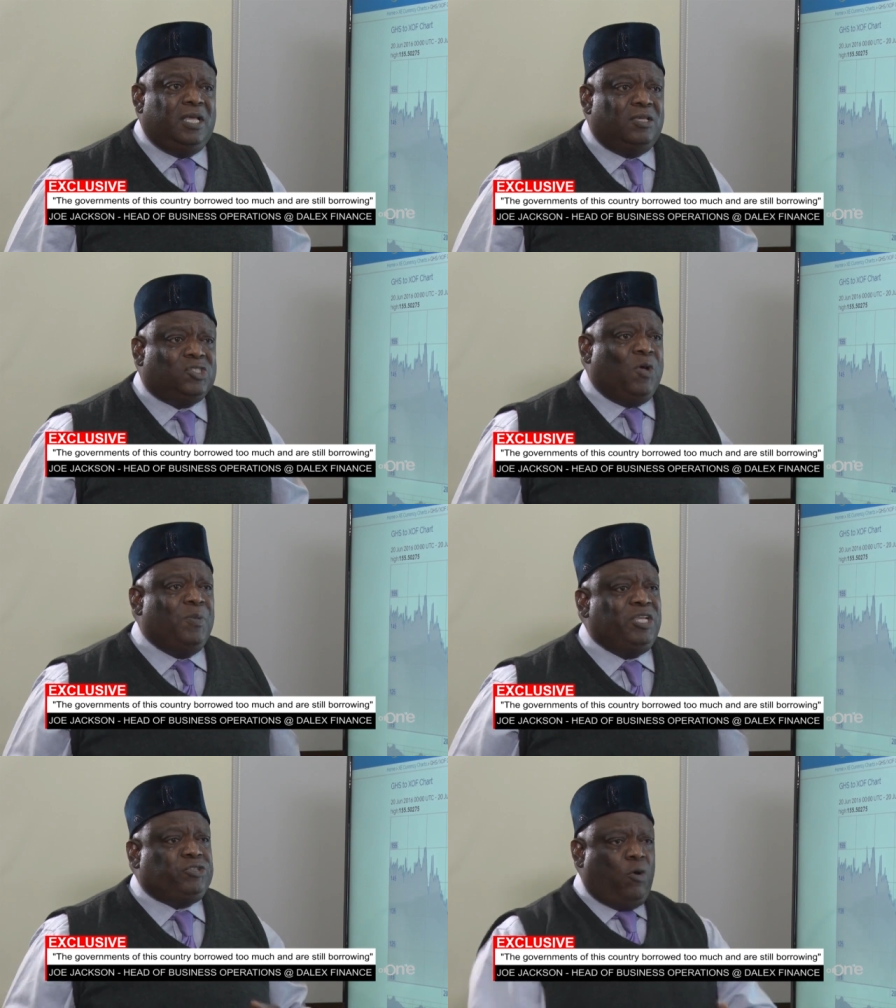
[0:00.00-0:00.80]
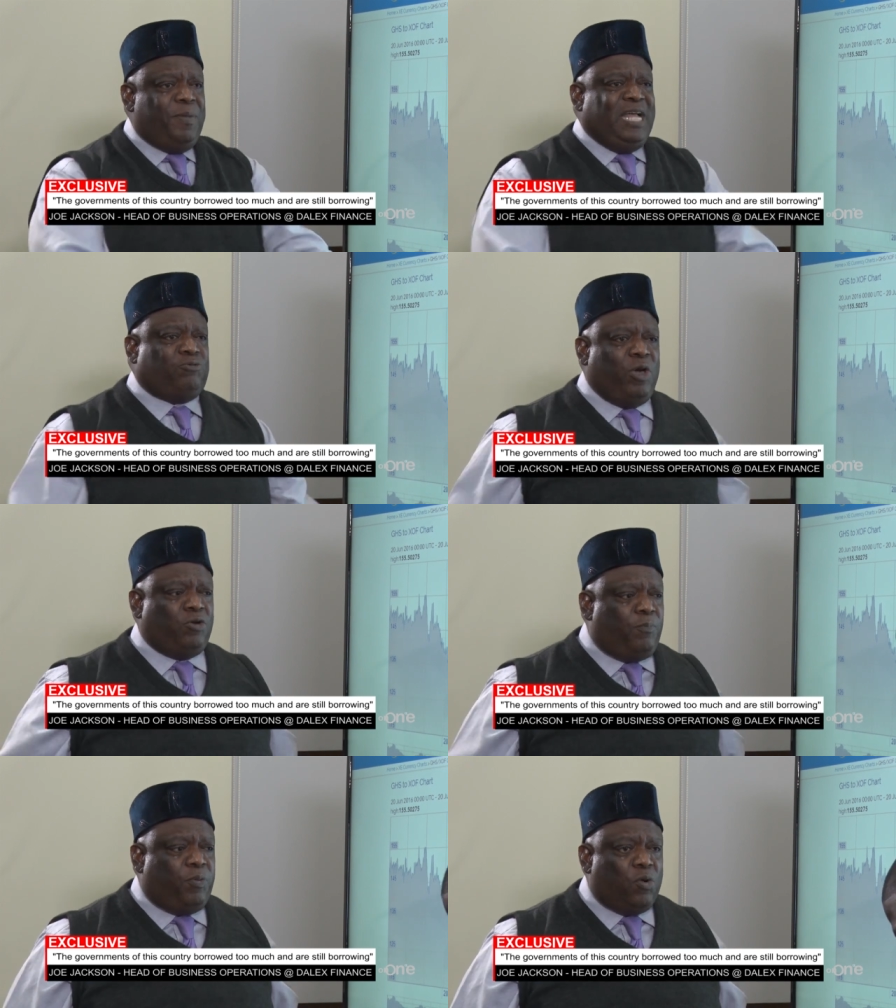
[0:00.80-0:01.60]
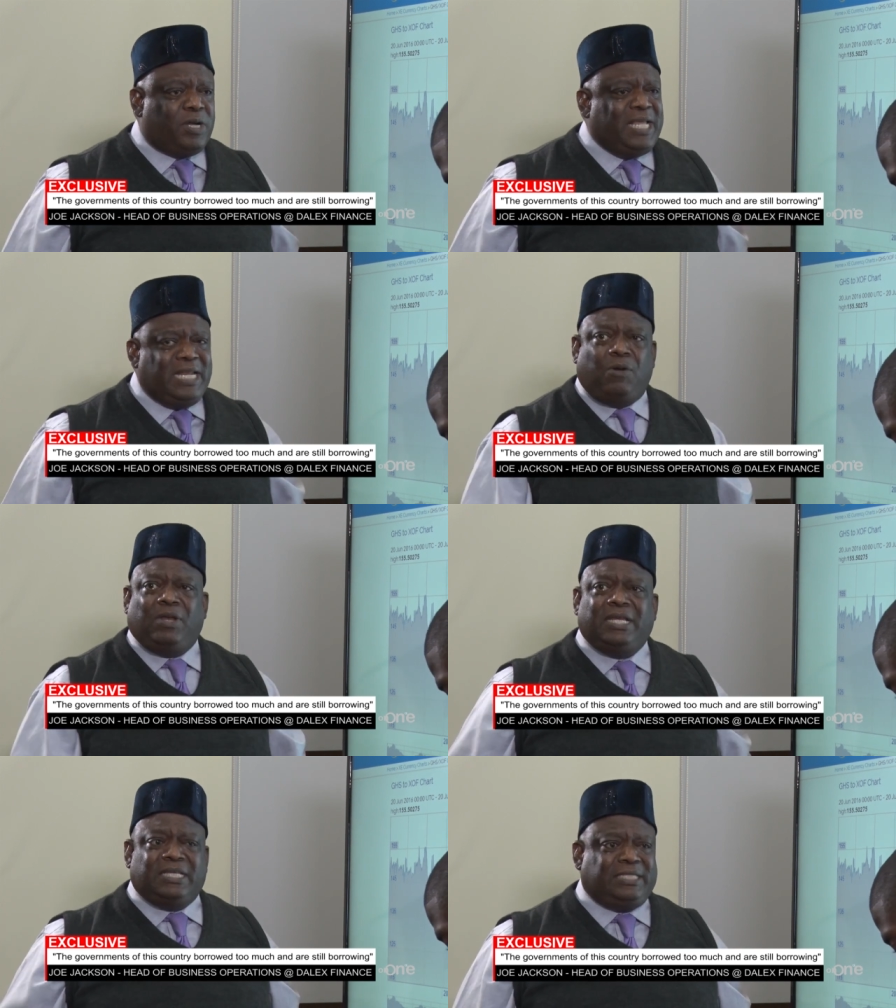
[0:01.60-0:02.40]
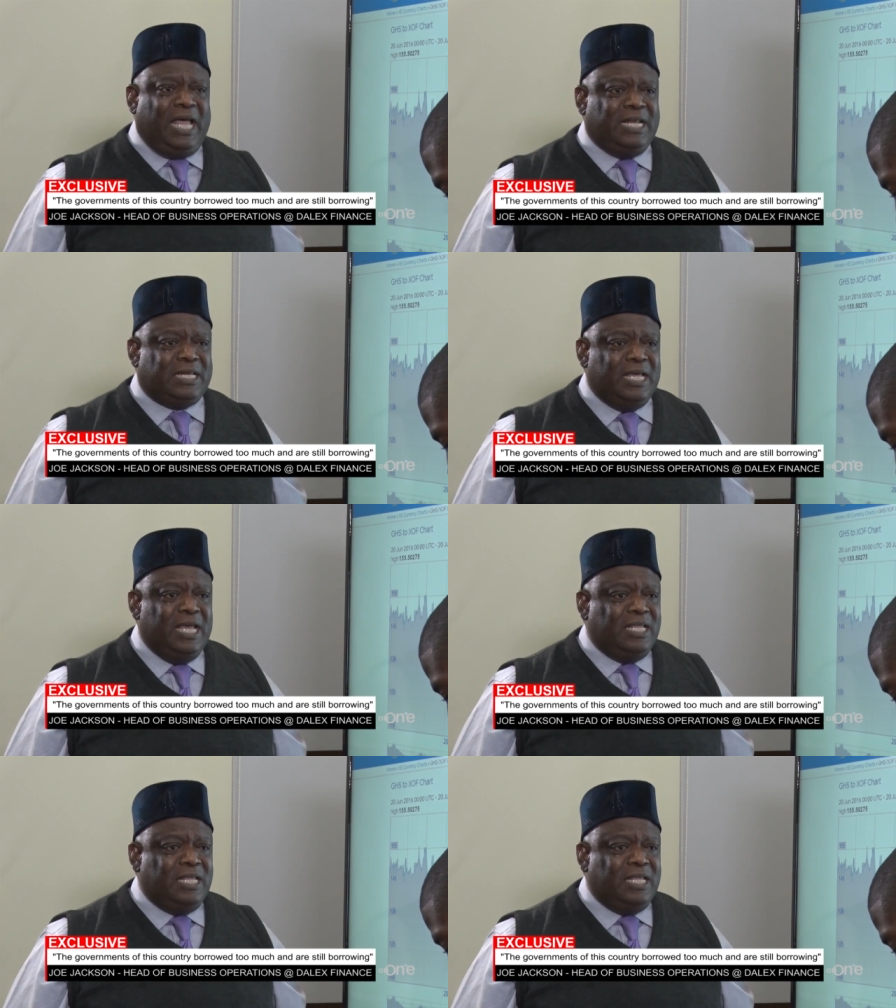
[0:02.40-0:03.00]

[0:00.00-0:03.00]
somebody show me that we are not broke, then I will understand.